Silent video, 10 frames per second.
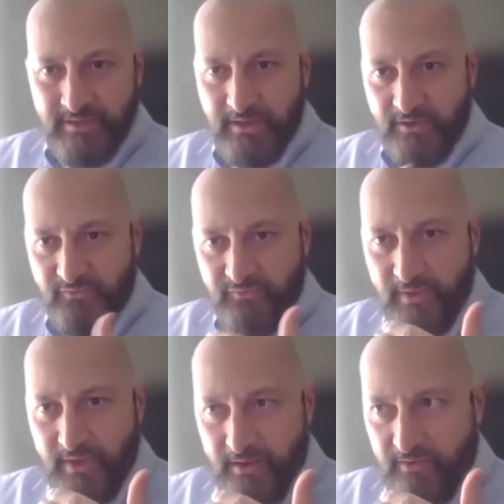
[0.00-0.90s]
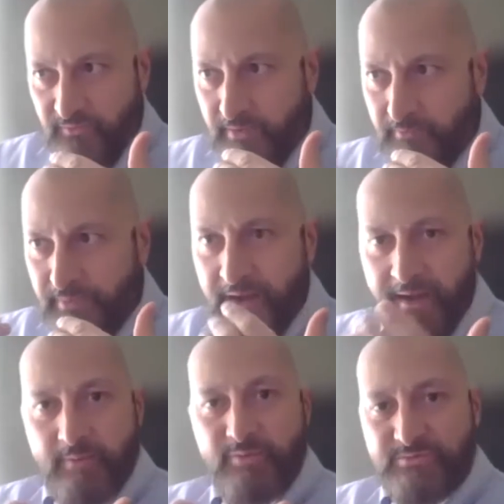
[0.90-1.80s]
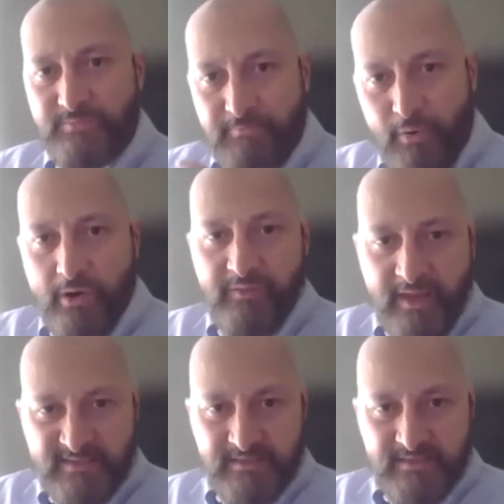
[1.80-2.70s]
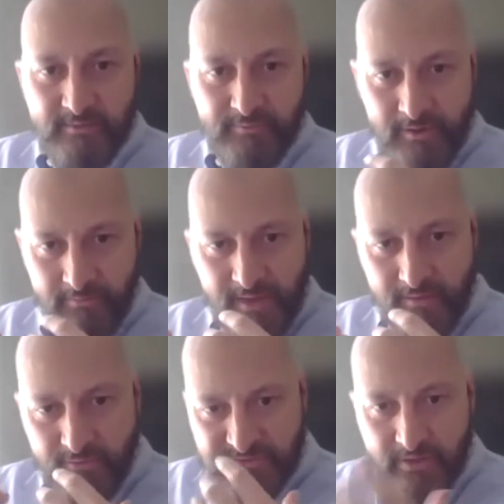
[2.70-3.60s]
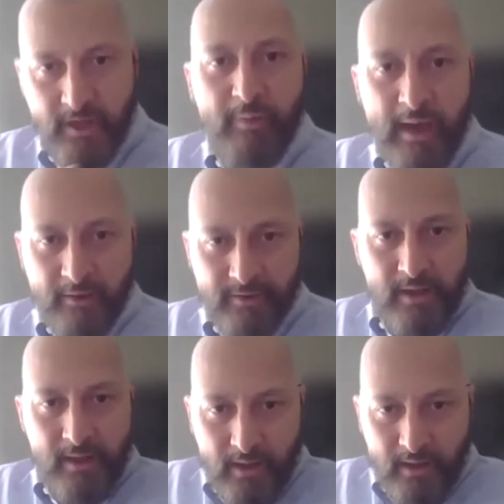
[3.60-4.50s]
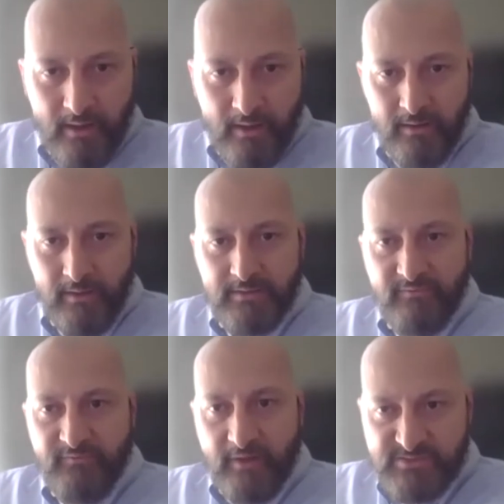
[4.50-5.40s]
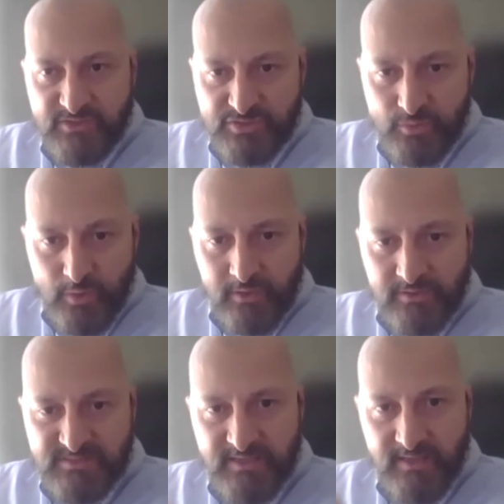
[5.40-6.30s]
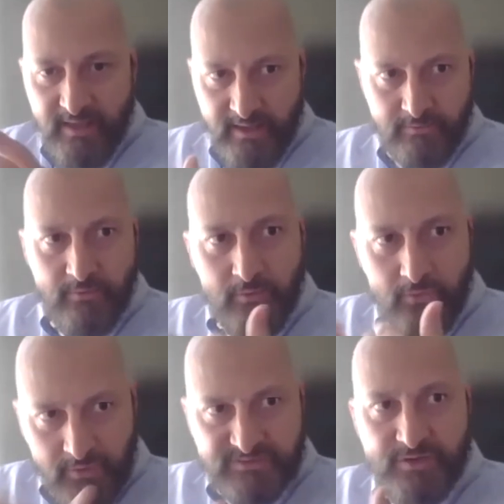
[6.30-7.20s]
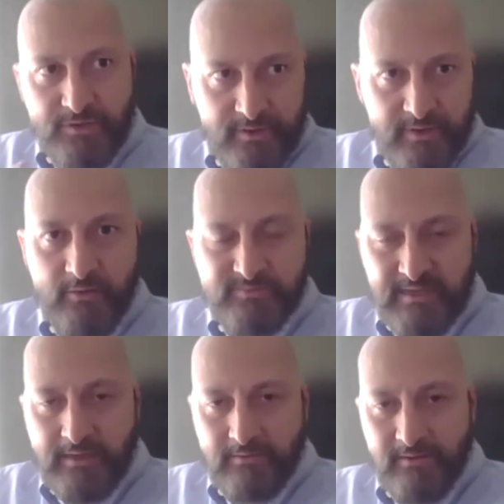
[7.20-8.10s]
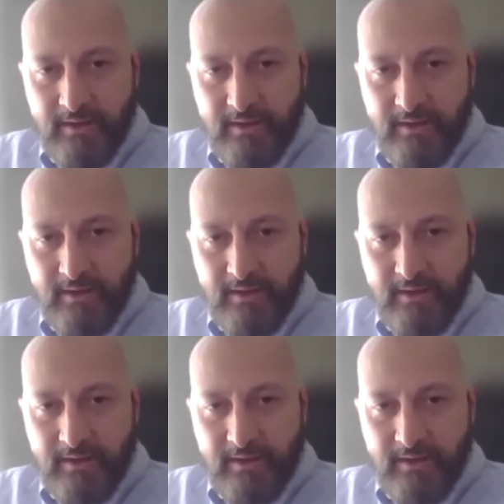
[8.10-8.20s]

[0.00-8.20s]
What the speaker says: of being able to be part of the NSAW and be able to help out fellow social workers, and who in turn helps out